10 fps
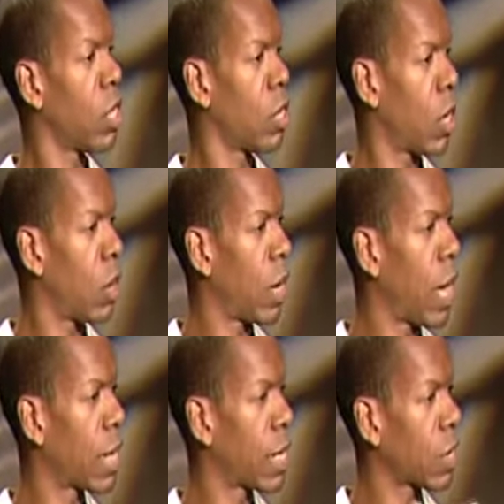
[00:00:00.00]
you know,
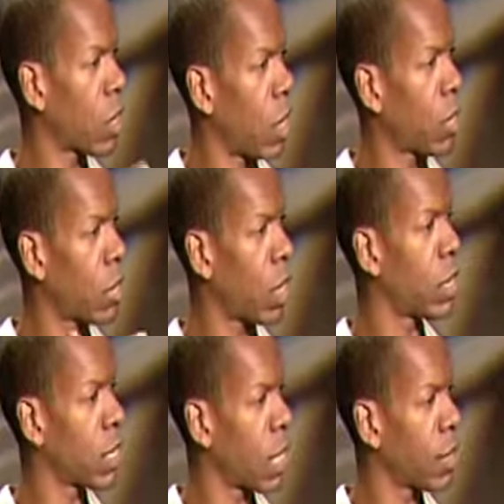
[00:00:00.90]
I get called a
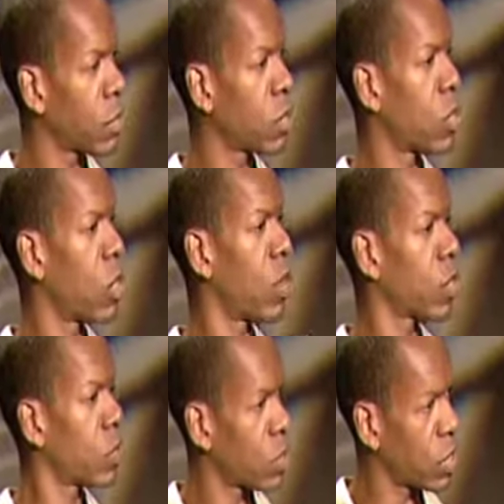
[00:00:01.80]
lot of times to go
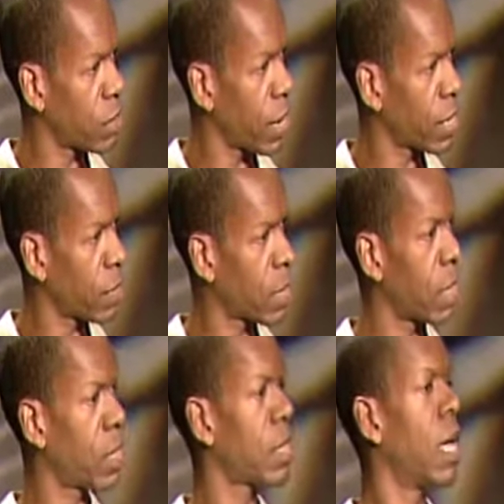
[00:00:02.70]
into a space
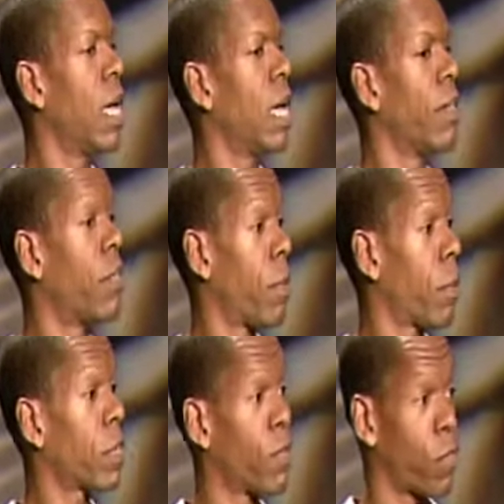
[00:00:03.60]
because the
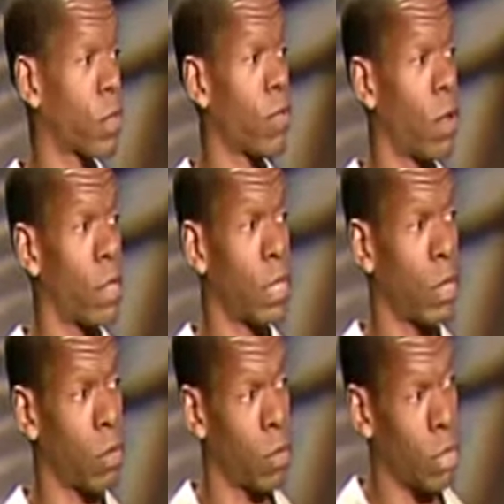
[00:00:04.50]
person, first of all,
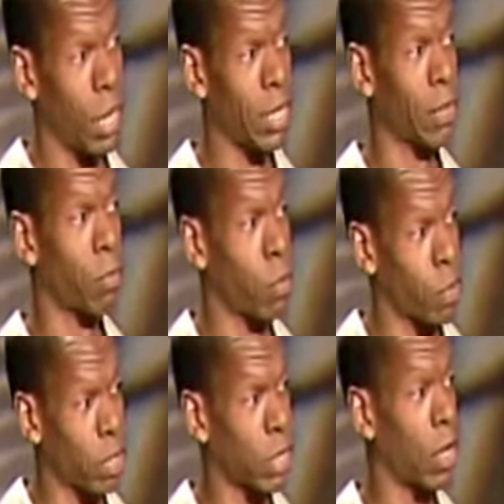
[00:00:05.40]
didn't realize the
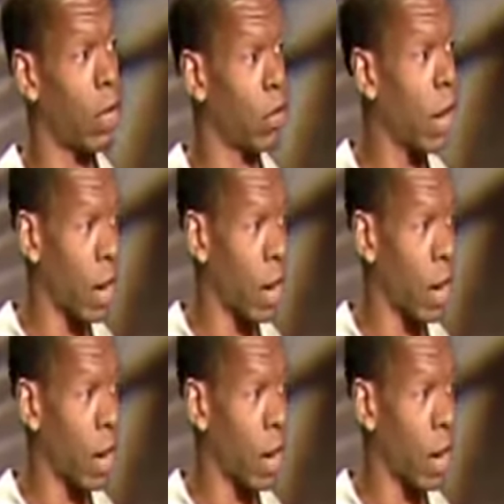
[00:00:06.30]
importance of